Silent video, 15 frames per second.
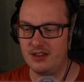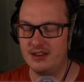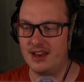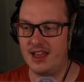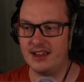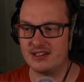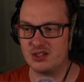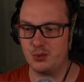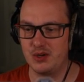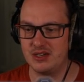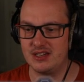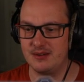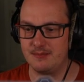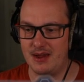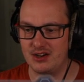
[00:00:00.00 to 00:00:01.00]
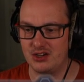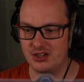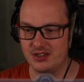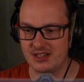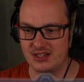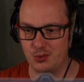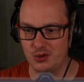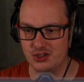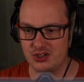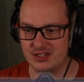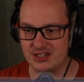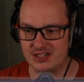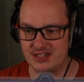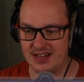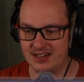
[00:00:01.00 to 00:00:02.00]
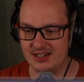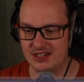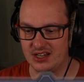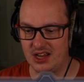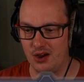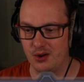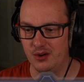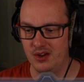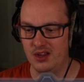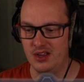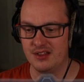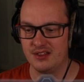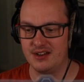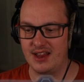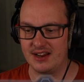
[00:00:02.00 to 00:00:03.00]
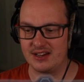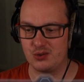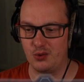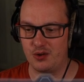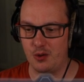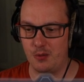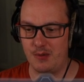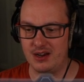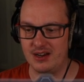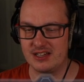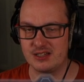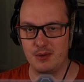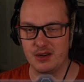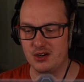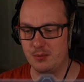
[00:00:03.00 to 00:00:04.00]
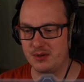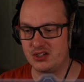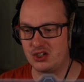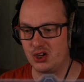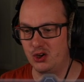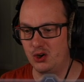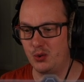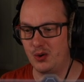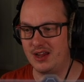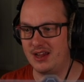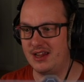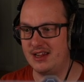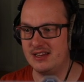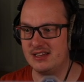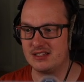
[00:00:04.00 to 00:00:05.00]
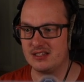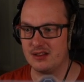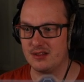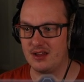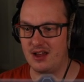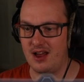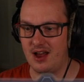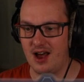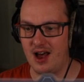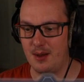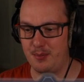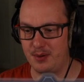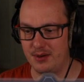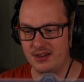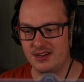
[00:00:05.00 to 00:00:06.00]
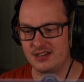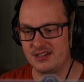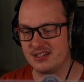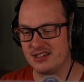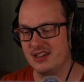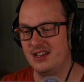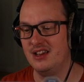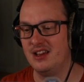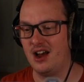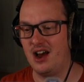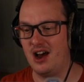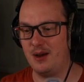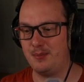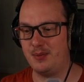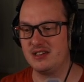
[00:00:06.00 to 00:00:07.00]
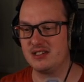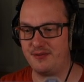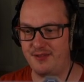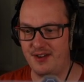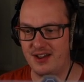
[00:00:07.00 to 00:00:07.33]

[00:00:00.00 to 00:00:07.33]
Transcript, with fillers: Next, we did mention this one just a second ago. The next one on my list, my number two, is the Harpies. Harpies are